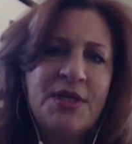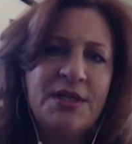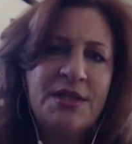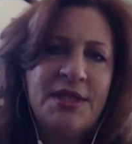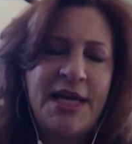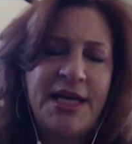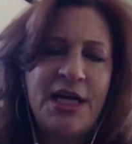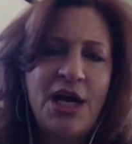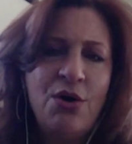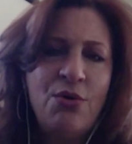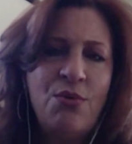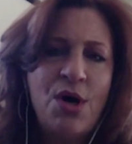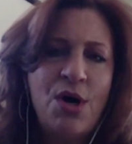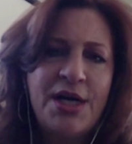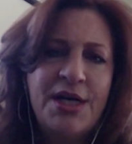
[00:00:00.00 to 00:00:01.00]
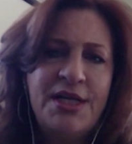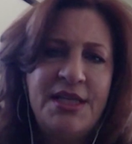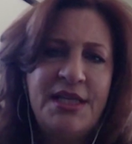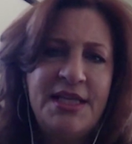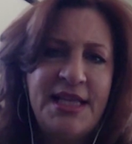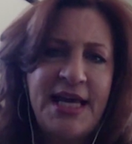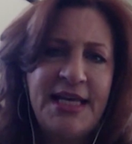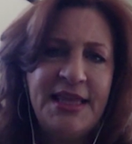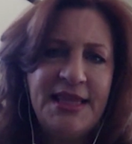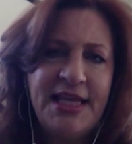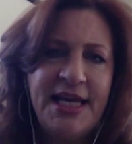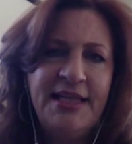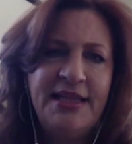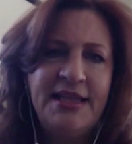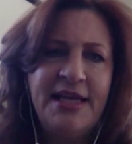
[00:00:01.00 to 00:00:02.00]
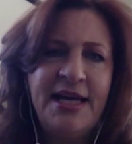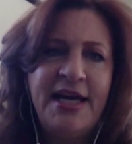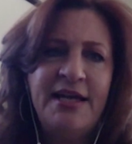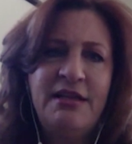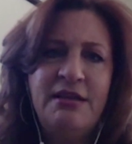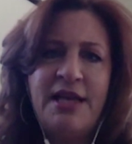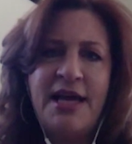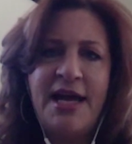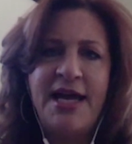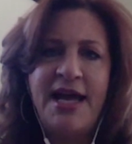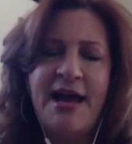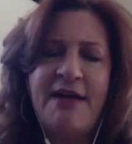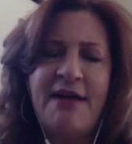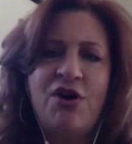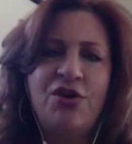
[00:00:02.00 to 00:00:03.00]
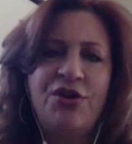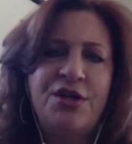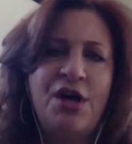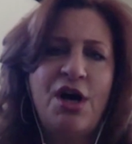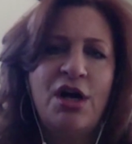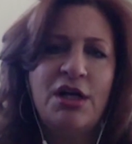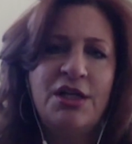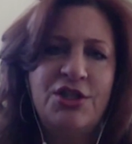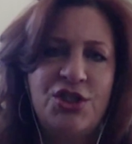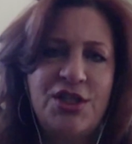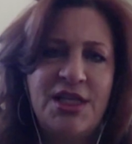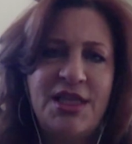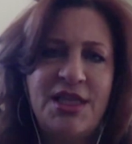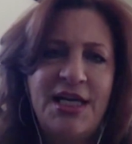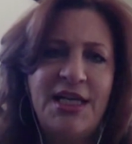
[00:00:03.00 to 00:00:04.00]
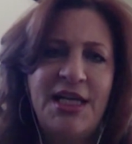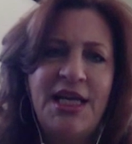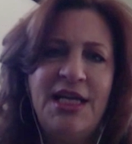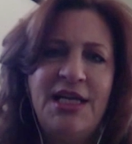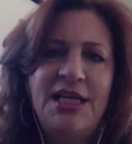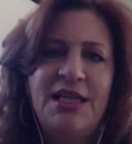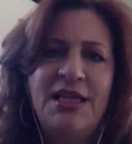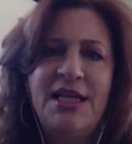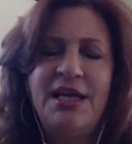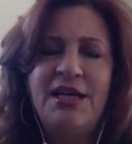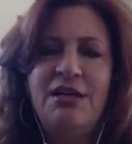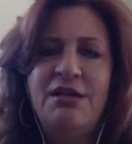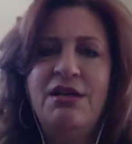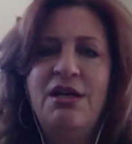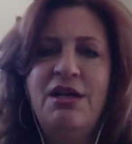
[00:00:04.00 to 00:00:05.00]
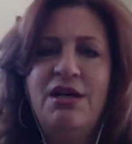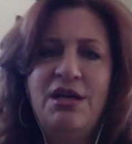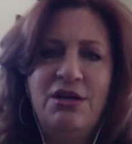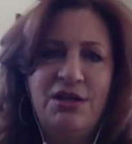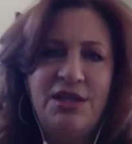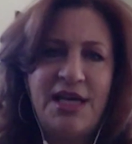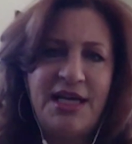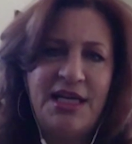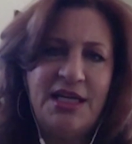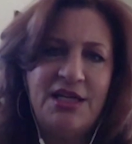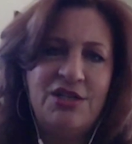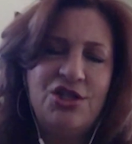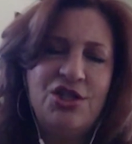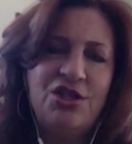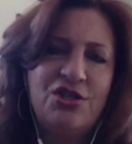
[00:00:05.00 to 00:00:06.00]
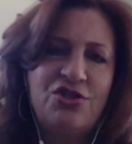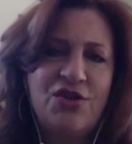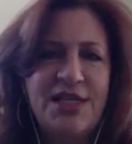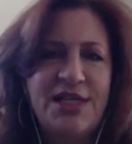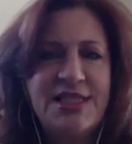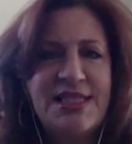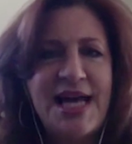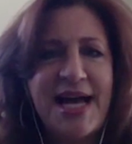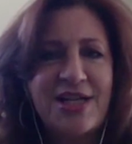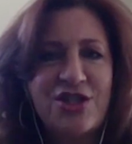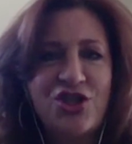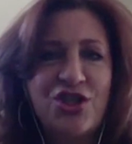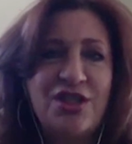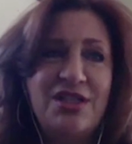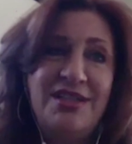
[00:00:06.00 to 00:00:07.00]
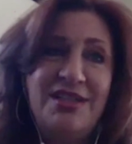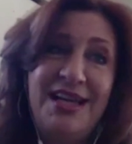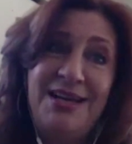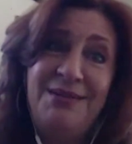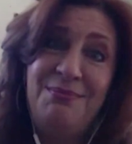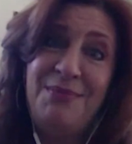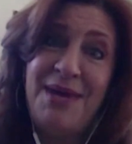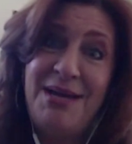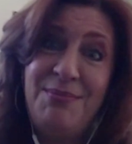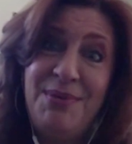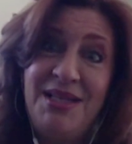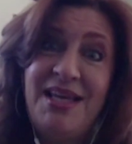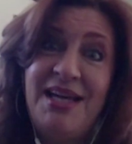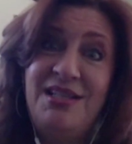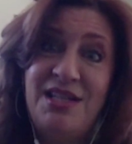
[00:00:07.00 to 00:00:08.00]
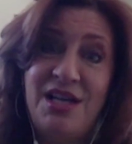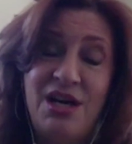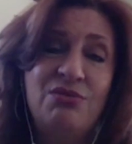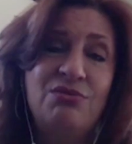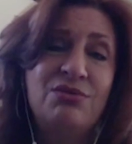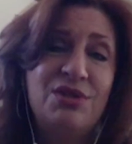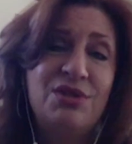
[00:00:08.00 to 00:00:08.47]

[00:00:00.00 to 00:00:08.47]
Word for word: they go on and then they think that they have all the knowledge that they need, and then they get into the transaction and maybe they don't.